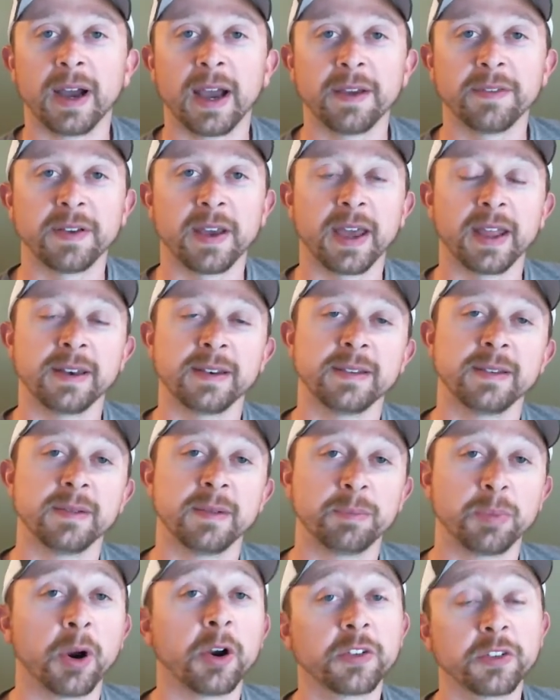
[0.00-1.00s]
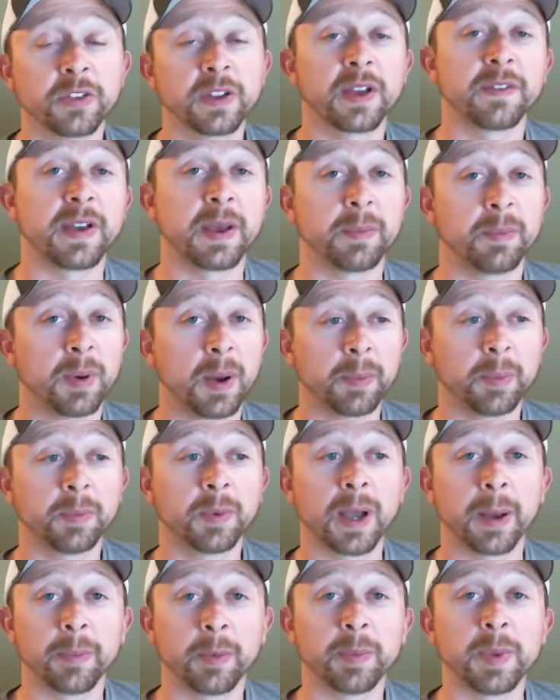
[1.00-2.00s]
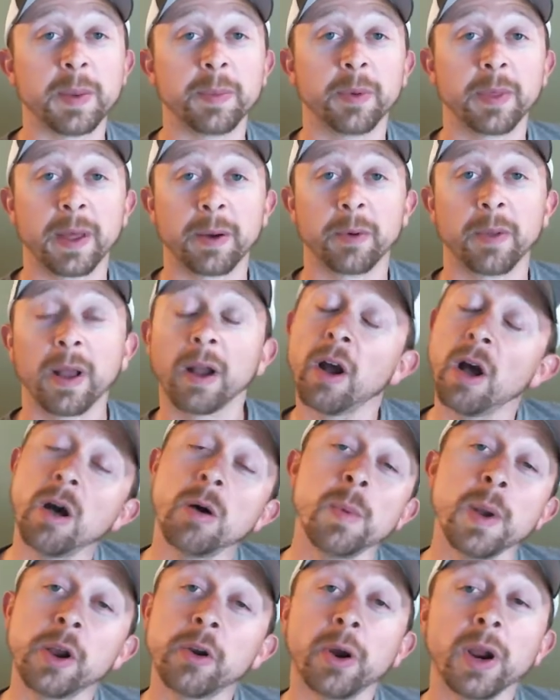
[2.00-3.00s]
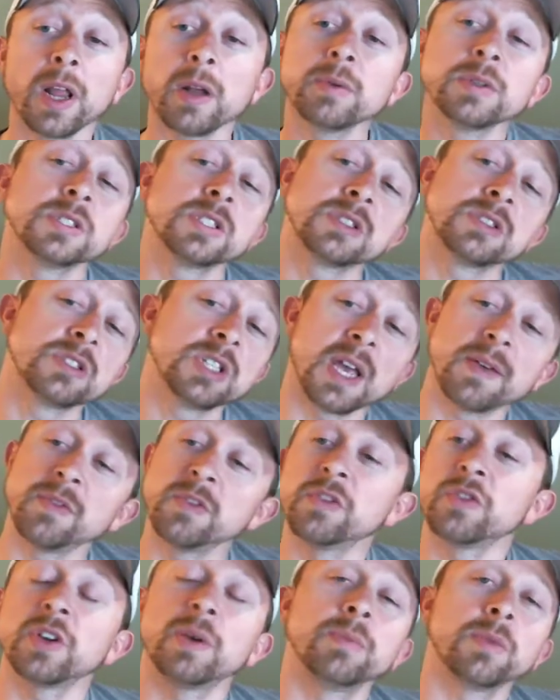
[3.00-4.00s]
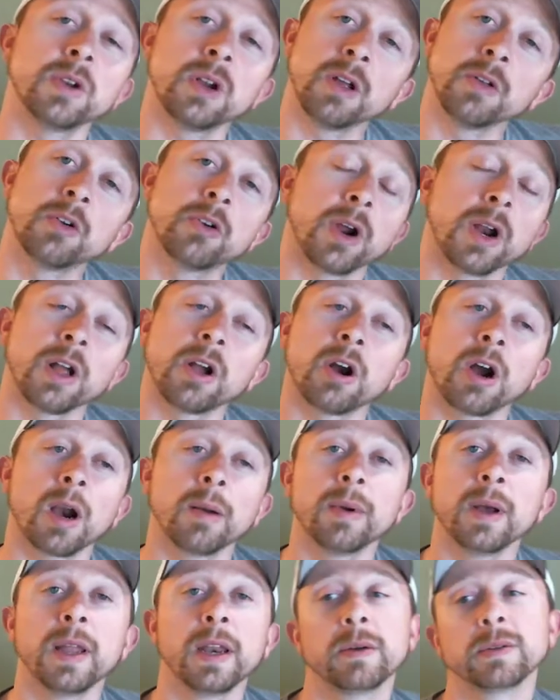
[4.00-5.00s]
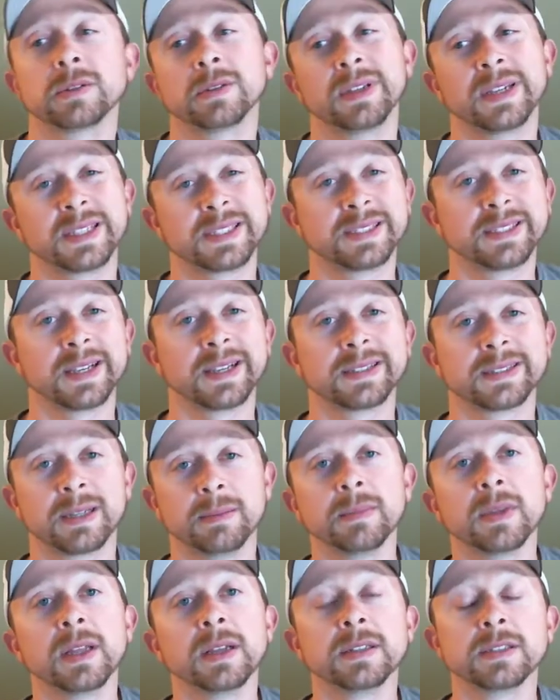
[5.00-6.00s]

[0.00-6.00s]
I've had a couple people that were like, oh, my credit was 7 something on Credit Karma, and it was only a 6 something.